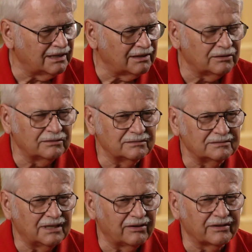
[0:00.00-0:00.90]
how
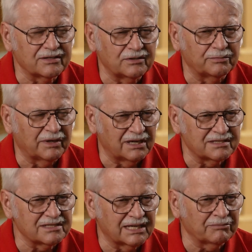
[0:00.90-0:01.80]
how this whole
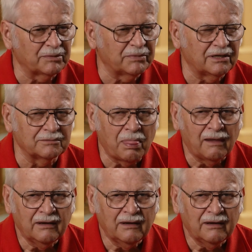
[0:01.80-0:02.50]
process came about.